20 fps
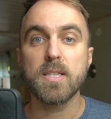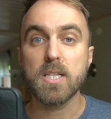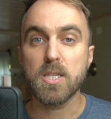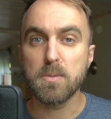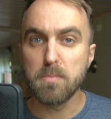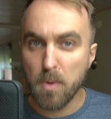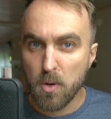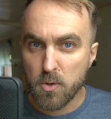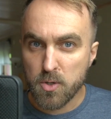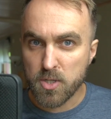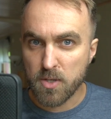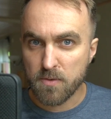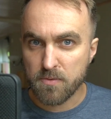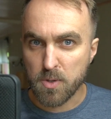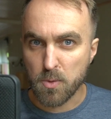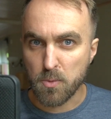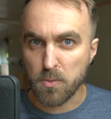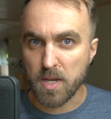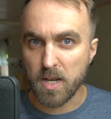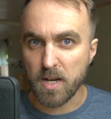that's most of
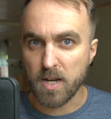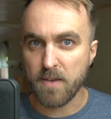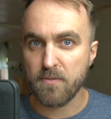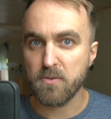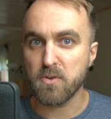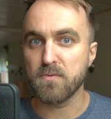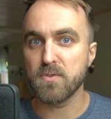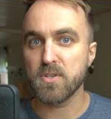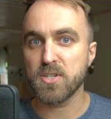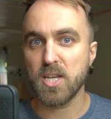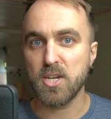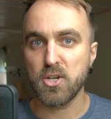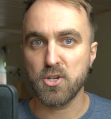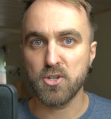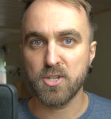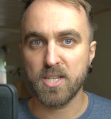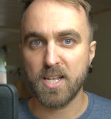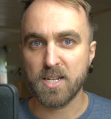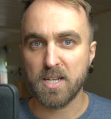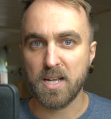the real-life
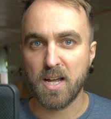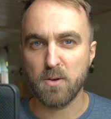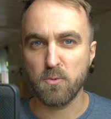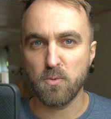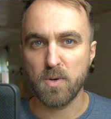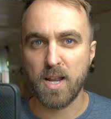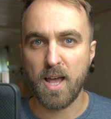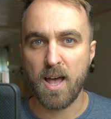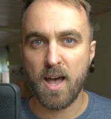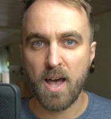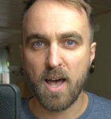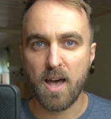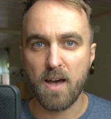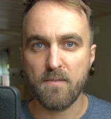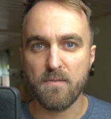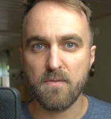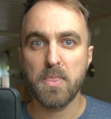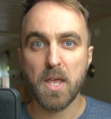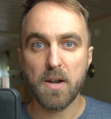conversations that I will have.